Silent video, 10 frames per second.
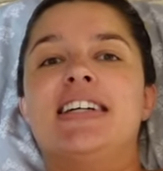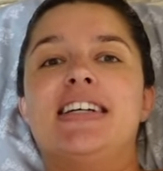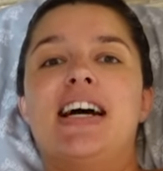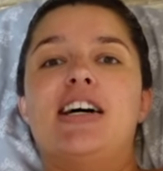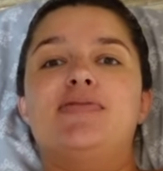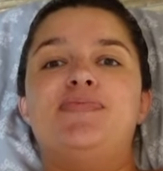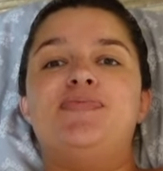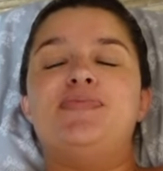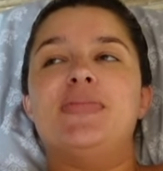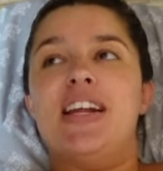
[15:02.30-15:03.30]
Yeah,
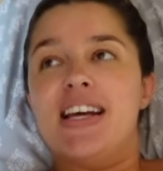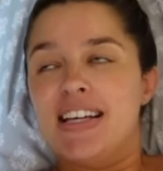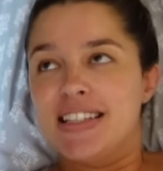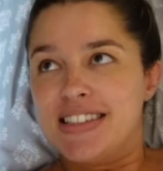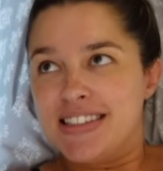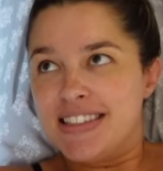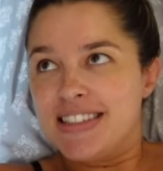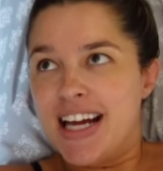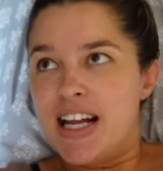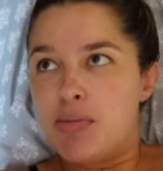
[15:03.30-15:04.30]
it is. It's
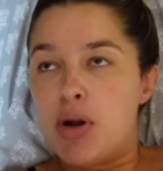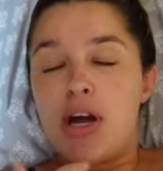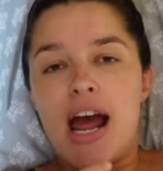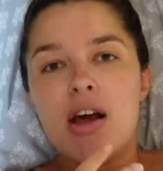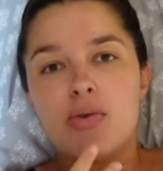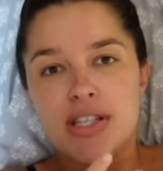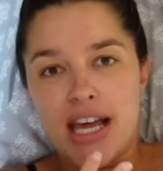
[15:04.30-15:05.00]
exciting, but it kind of was